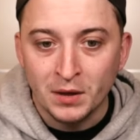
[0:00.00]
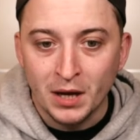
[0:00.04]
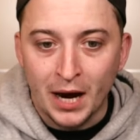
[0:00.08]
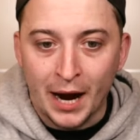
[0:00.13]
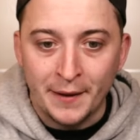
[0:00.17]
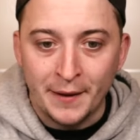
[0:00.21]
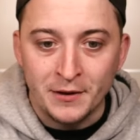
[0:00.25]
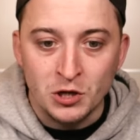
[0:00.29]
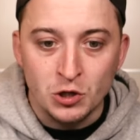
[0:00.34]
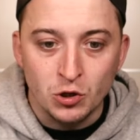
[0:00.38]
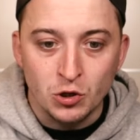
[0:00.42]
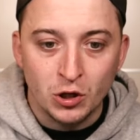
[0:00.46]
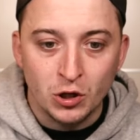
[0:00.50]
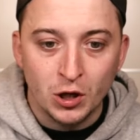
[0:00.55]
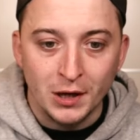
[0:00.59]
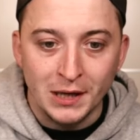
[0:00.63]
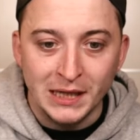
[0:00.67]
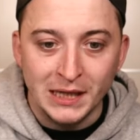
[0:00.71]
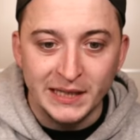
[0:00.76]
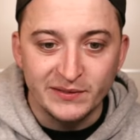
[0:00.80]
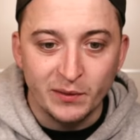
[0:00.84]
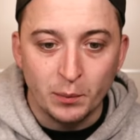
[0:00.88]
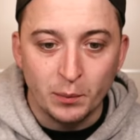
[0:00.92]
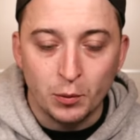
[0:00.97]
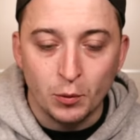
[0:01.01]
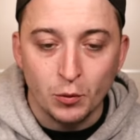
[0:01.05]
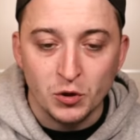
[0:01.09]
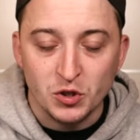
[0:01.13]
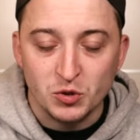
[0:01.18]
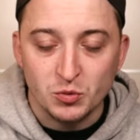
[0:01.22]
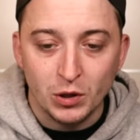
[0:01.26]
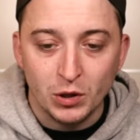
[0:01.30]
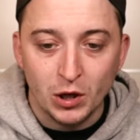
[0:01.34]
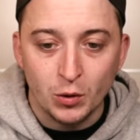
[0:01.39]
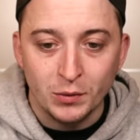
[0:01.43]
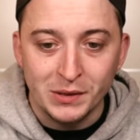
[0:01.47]
And you look at Liverpool as
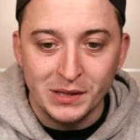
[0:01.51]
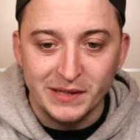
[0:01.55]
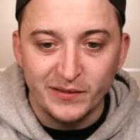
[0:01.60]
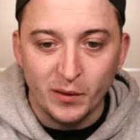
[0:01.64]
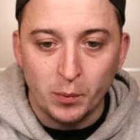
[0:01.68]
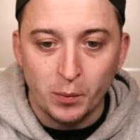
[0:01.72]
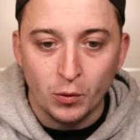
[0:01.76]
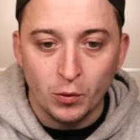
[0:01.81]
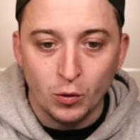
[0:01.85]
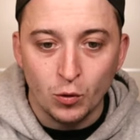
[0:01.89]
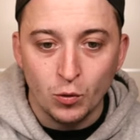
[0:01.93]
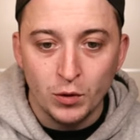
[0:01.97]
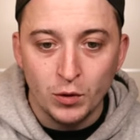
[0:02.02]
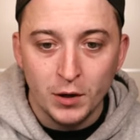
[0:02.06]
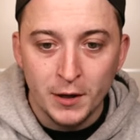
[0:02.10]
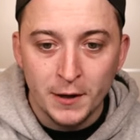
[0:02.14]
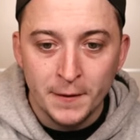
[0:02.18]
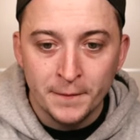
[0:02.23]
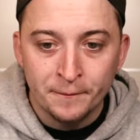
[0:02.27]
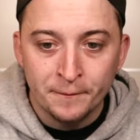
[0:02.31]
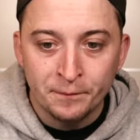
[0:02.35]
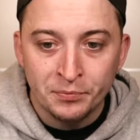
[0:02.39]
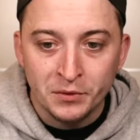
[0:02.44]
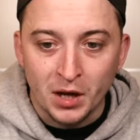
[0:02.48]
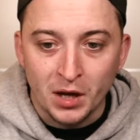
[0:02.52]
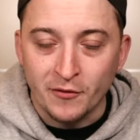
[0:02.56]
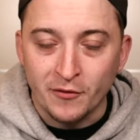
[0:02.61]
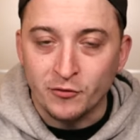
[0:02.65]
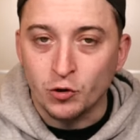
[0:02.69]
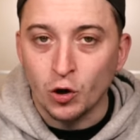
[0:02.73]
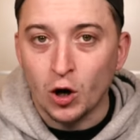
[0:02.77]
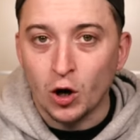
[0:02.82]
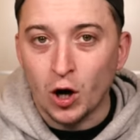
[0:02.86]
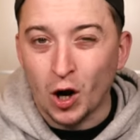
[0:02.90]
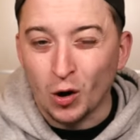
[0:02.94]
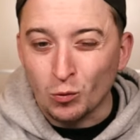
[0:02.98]
well. Liverpool have
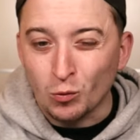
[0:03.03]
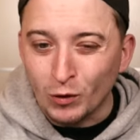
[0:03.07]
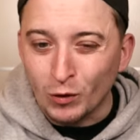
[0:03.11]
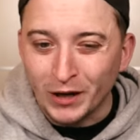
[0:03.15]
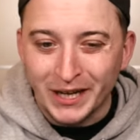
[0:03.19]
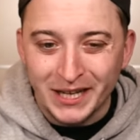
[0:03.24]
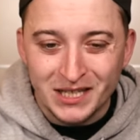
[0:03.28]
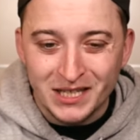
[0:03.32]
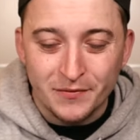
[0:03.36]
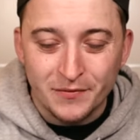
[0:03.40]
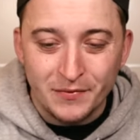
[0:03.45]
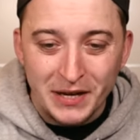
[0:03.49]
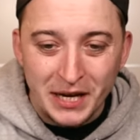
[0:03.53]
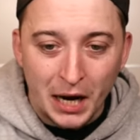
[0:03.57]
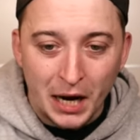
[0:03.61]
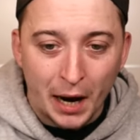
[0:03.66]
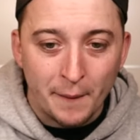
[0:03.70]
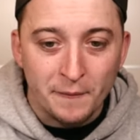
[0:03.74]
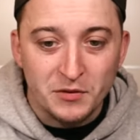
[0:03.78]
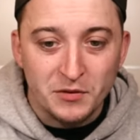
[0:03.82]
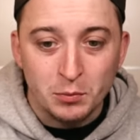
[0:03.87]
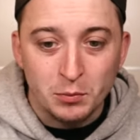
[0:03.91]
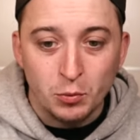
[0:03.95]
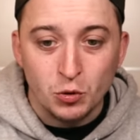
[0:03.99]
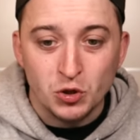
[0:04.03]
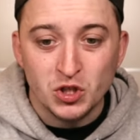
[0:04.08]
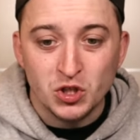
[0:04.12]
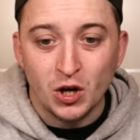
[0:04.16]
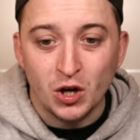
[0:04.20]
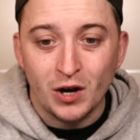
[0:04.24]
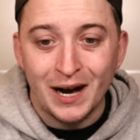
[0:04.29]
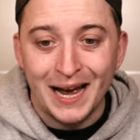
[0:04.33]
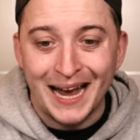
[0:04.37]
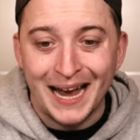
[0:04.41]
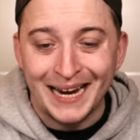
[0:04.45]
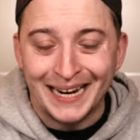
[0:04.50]
got a relatively comfortable
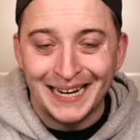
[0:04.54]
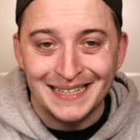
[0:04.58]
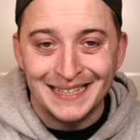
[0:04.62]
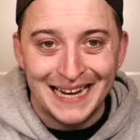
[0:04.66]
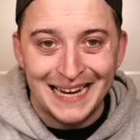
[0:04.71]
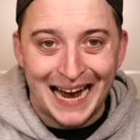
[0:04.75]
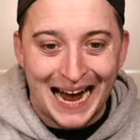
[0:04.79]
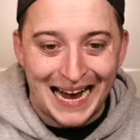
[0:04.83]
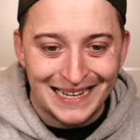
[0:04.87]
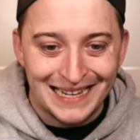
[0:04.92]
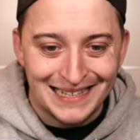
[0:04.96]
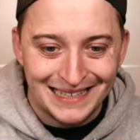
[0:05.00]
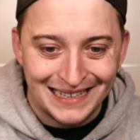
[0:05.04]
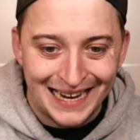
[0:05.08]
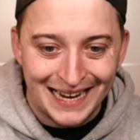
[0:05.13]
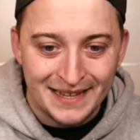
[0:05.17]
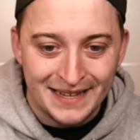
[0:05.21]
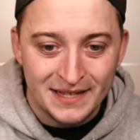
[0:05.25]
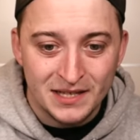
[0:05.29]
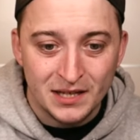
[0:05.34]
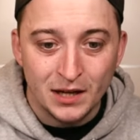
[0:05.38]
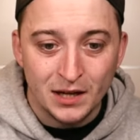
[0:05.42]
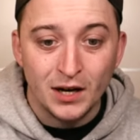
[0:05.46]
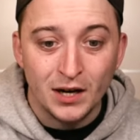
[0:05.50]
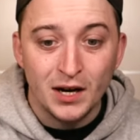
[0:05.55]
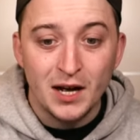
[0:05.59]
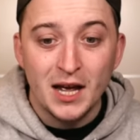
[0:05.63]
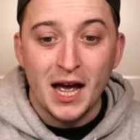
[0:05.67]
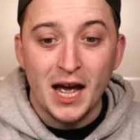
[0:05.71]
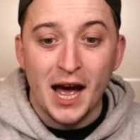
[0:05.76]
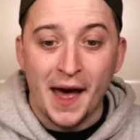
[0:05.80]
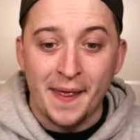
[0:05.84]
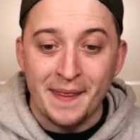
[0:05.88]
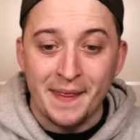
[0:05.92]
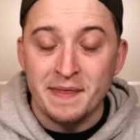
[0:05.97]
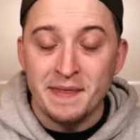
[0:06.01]
tie against Atalanta.
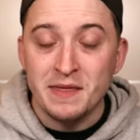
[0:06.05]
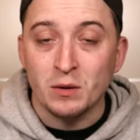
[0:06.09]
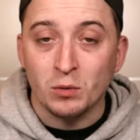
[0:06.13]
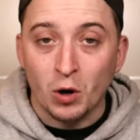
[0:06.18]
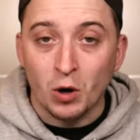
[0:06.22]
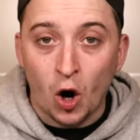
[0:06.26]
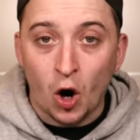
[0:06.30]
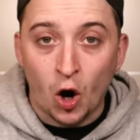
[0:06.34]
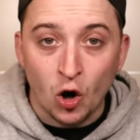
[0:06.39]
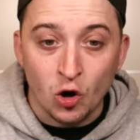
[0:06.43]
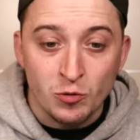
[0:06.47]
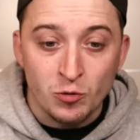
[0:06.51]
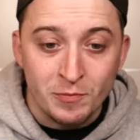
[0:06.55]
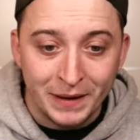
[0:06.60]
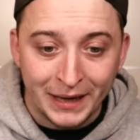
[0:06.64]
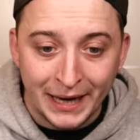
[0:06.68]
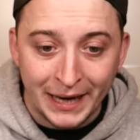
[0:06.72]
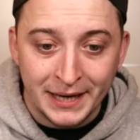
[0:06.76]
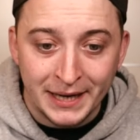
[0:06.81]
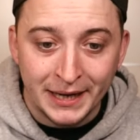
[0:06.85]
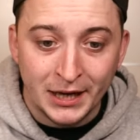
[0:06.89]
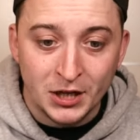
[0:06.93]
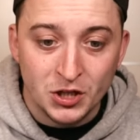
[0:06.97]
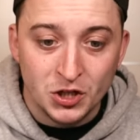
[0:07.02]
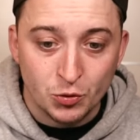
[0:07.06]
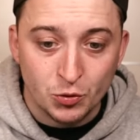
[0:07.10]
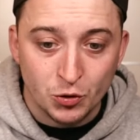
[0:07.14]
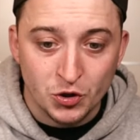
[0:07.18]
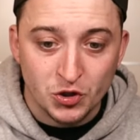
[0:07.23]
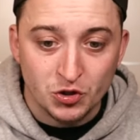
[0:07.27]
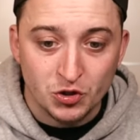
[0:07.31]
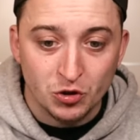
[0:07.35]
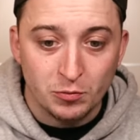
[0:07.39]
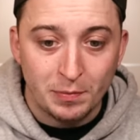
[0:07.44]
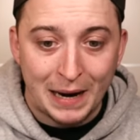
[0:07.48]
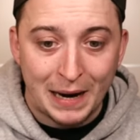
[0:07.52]
And then they're at home again against
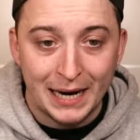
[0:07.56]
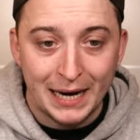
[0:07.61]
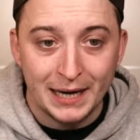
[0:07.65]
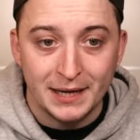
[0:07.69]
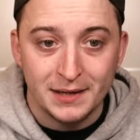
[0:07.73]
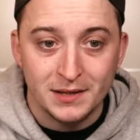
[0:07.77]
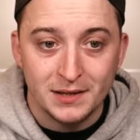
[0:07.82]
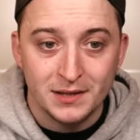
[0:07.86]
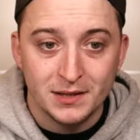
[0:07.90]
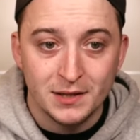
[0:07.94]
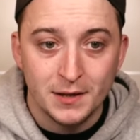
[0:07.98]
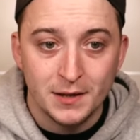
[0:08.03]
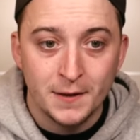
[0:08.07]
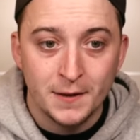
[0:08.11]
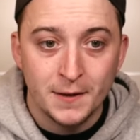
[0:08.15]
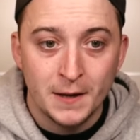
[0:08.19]
Crystal Palace.